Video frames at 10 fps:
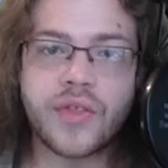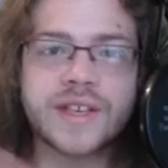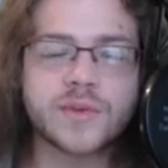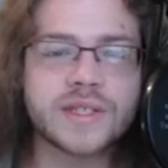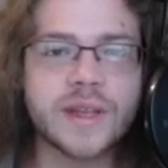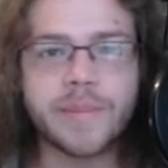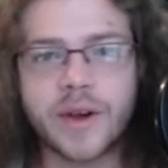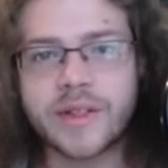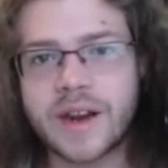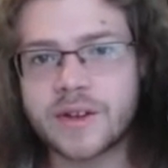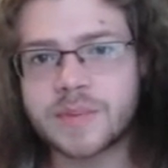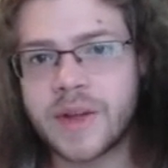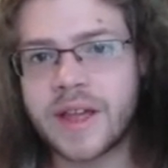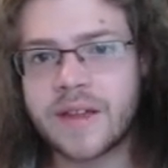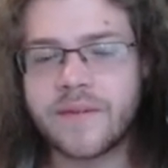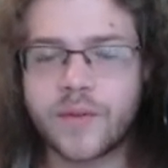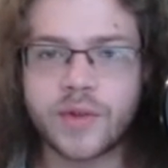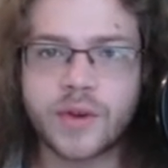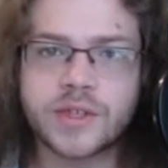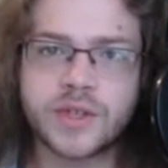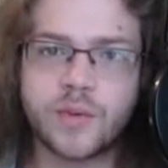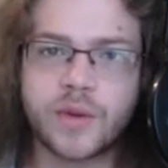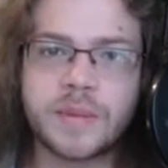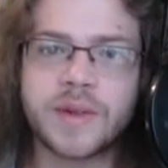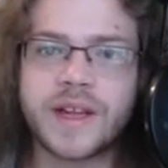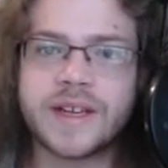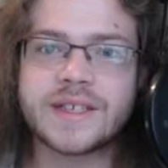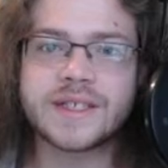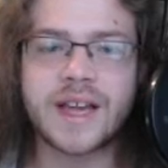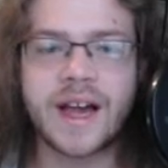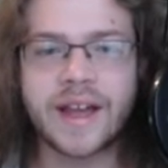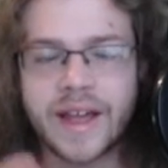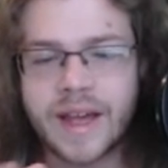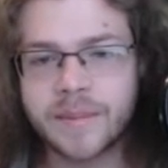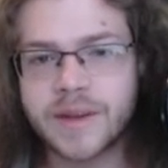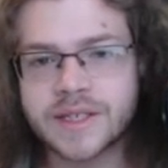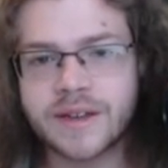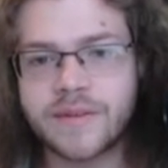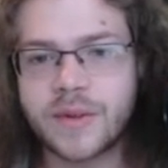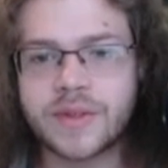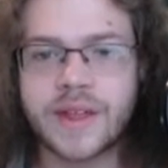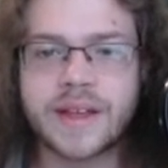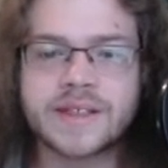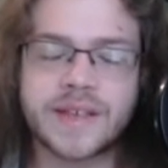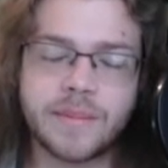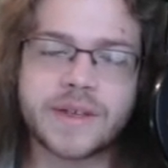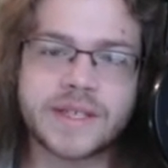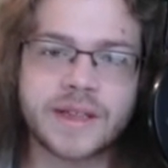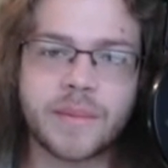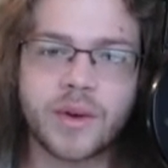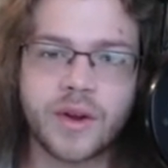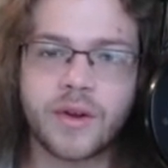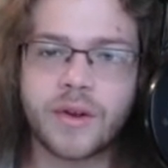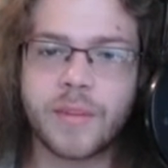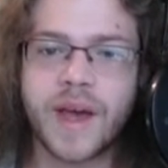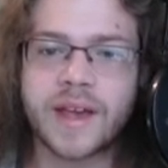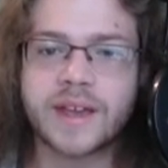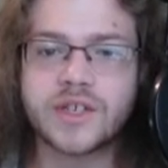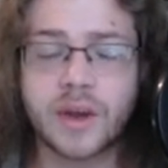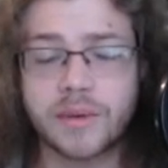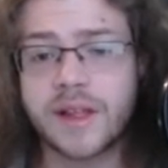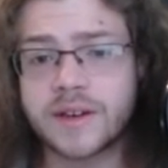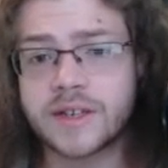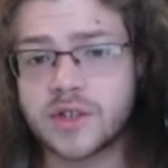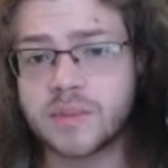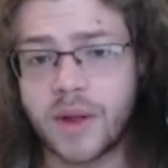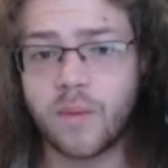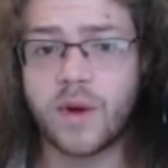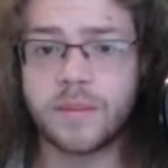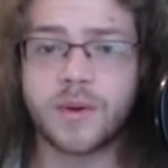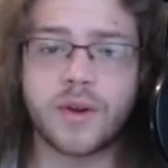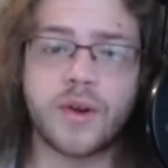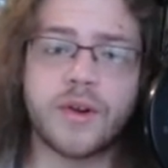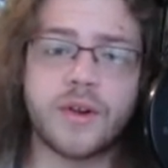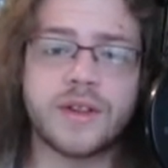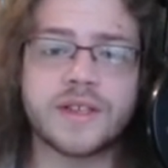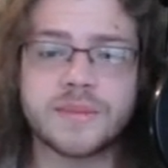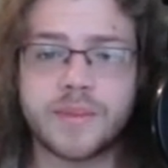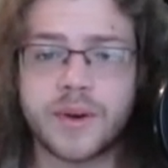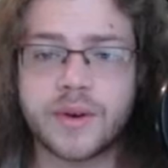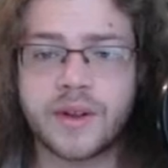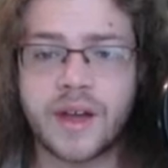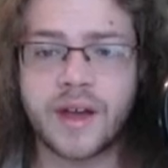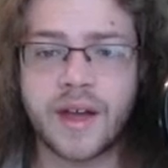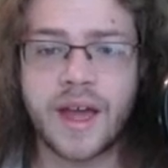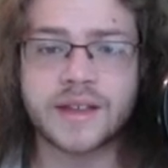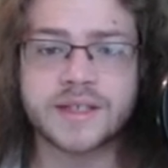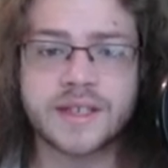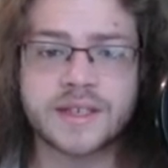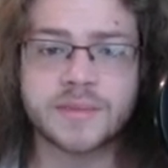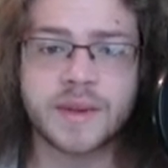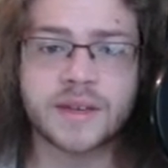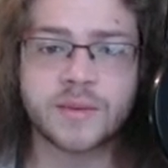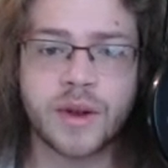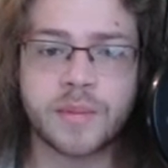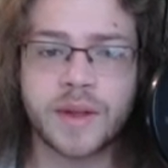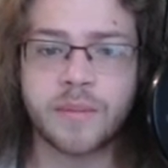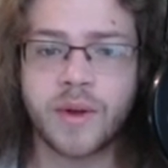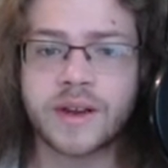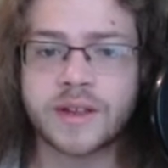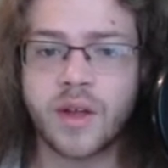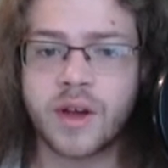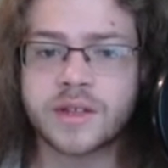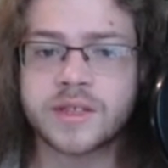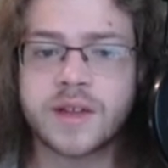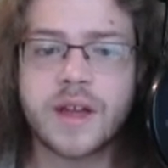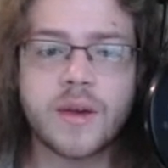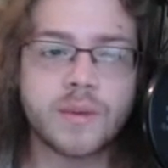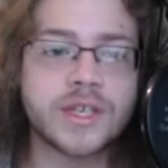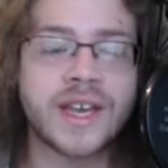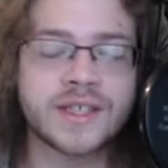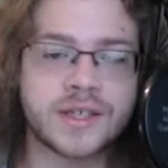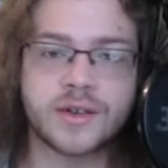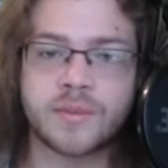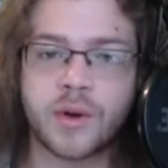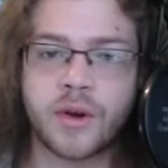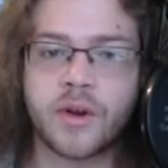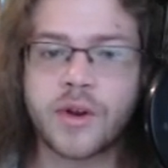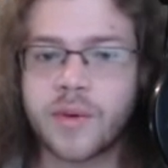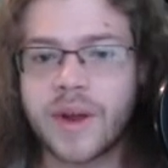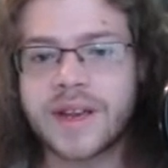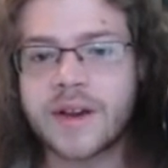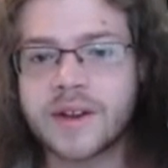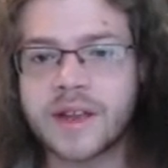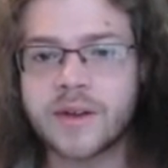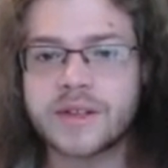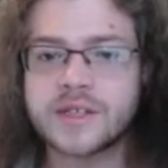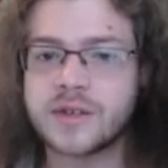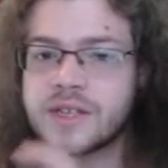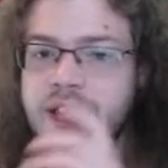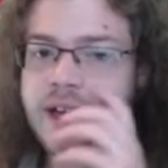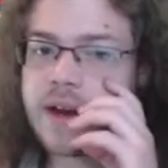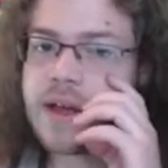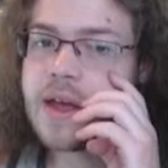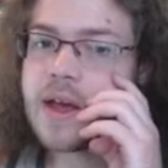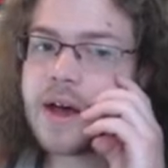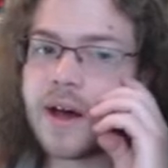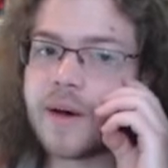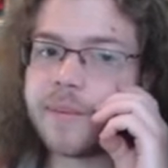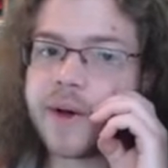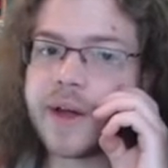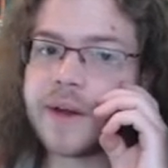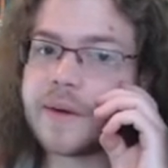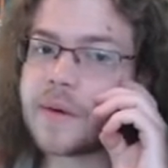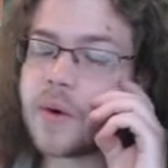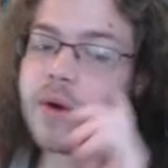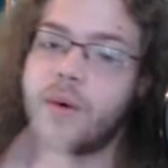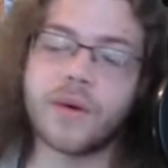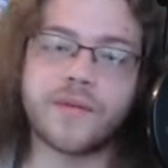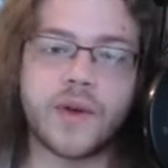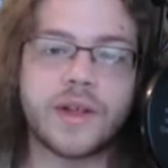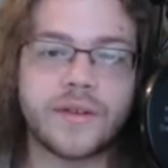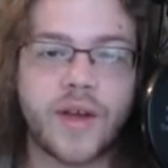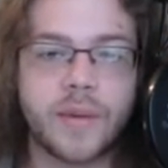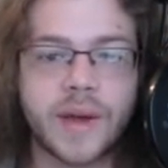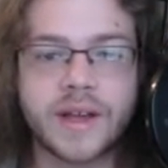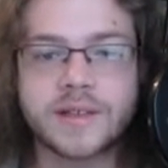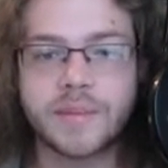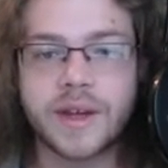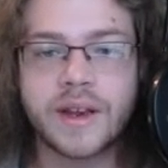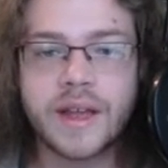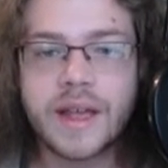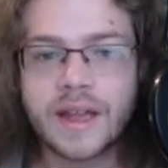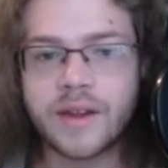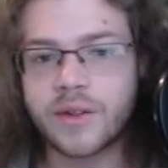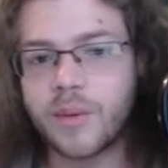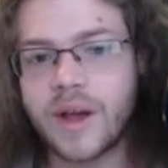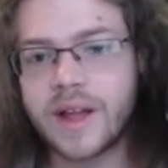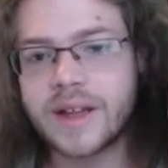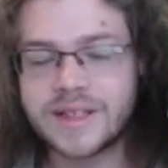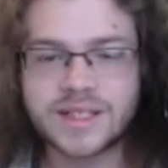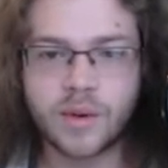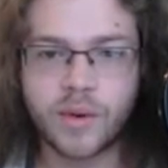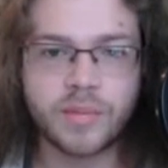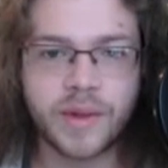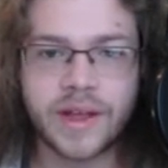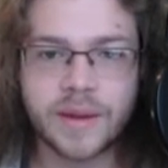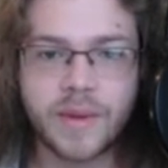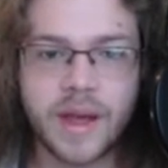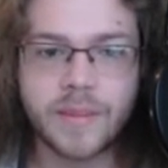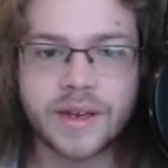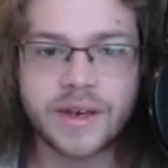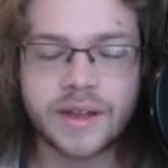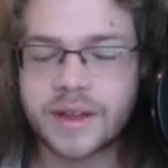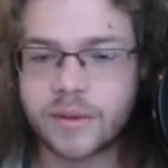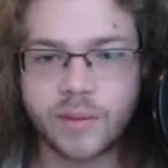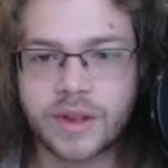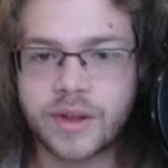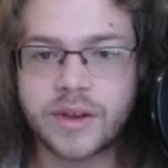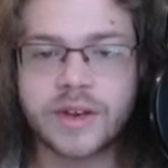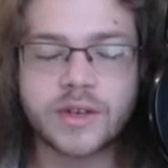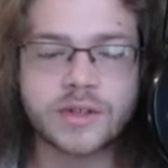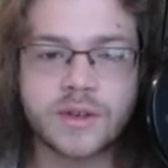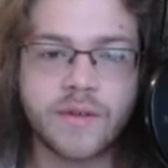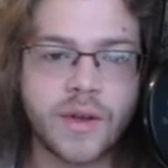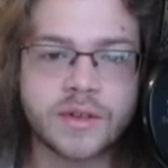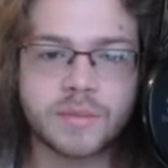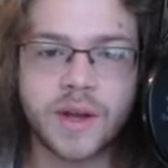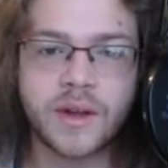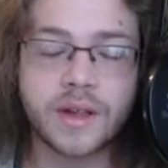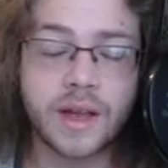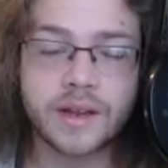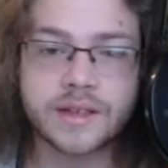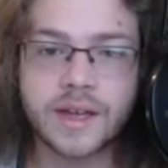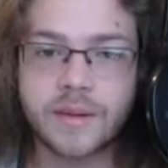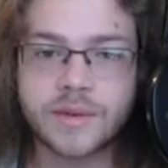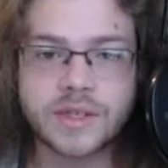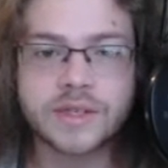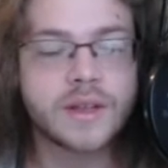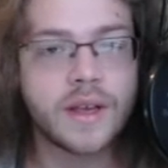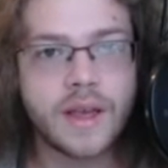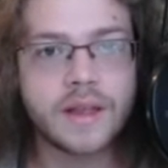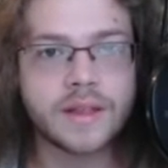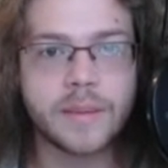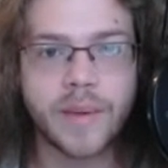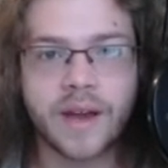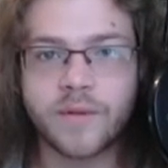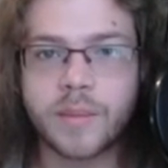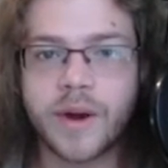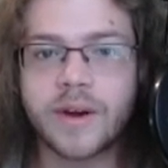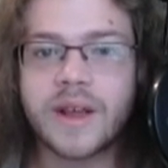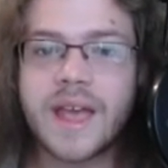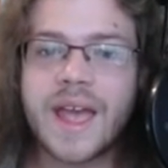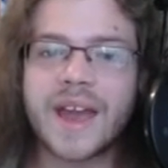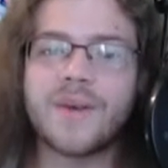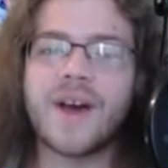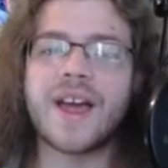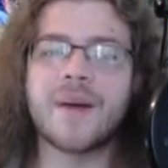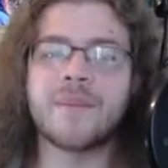This was the build that I was playing for those two replays. I am missing a few things. I'm missing the Mercurier package. I would like to just play one Mercurier in this build uh, as it is because we are playing Branded Loss, which can search Mercurier. Right now, it can only search Kit, uh, but or, or Fallen of Albaz, but either way, it's still worth playing, in my opinion. I think it's good, and it turns off Ghost Bell a lot of the time, which is the impactful part. Anyway, I'm